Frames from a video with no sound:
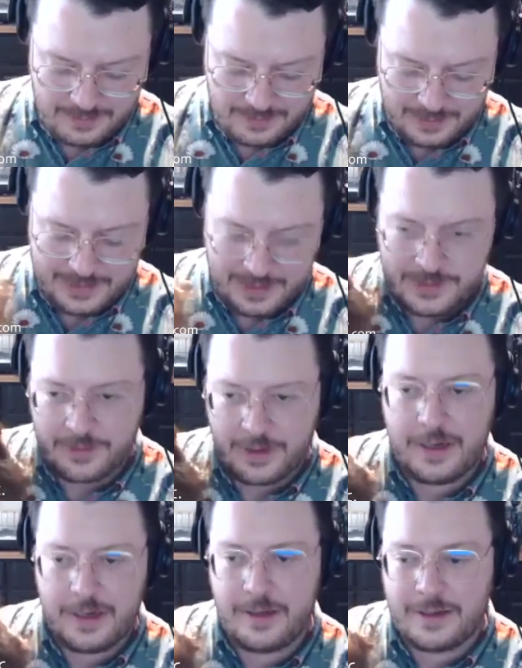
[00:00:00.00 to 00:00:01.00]
Sounds great.
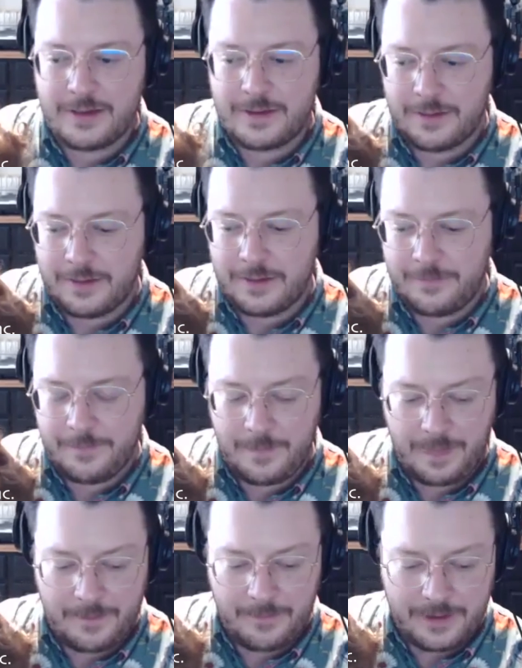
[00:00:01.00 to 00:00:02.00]
I like the
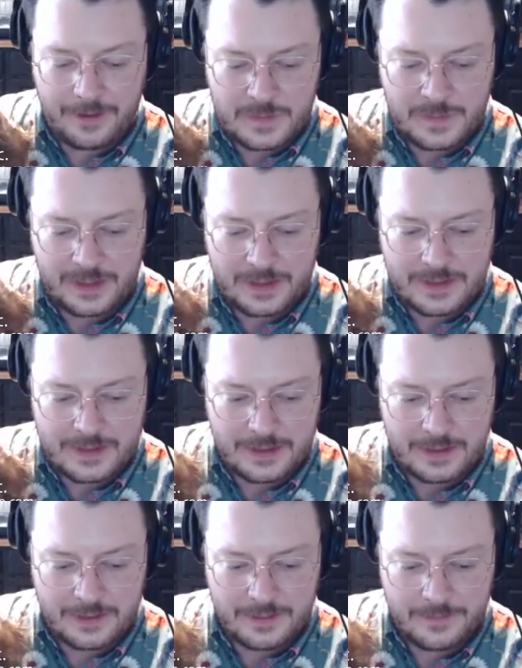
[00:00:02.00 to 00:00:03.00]
way you're speaking
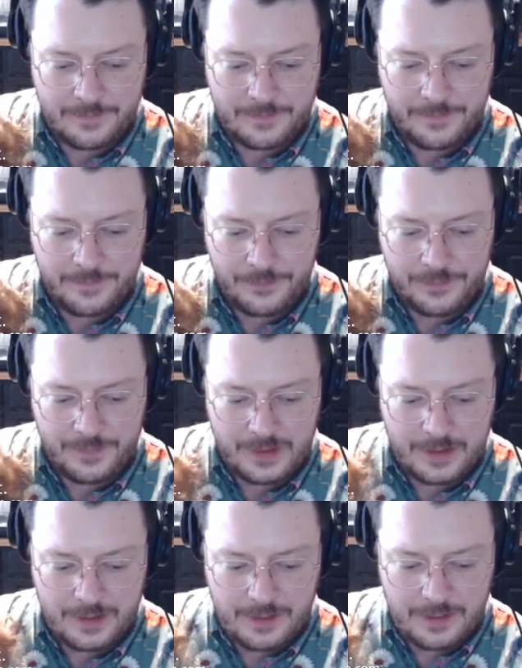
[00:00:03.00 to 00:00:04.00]
to
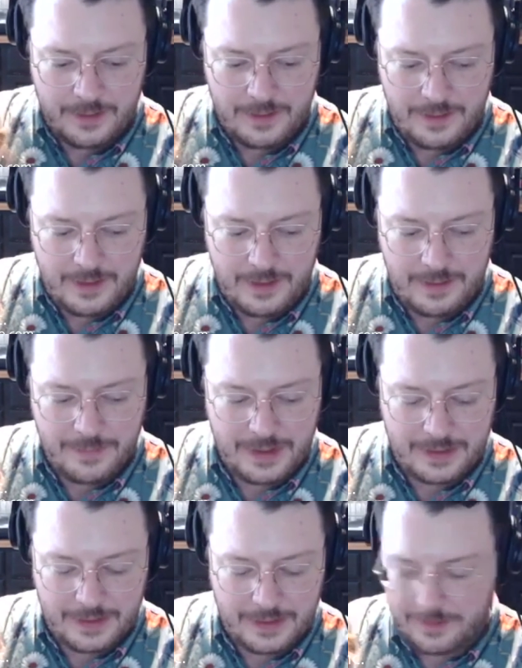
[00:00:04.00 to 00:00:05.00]
him being
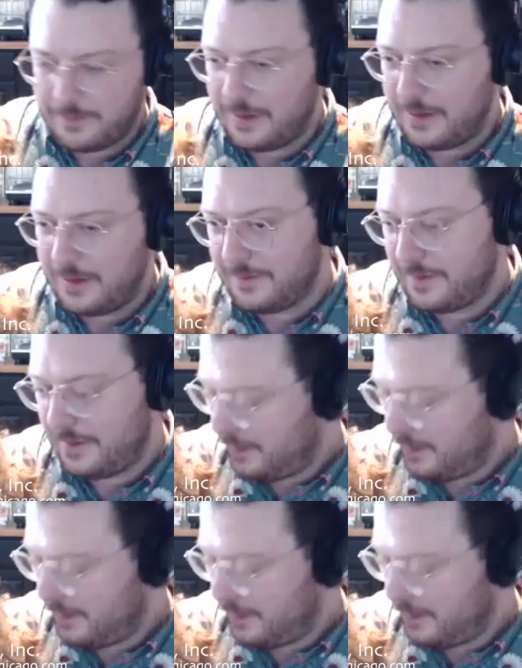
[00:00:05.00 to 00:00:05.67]
like a relatively.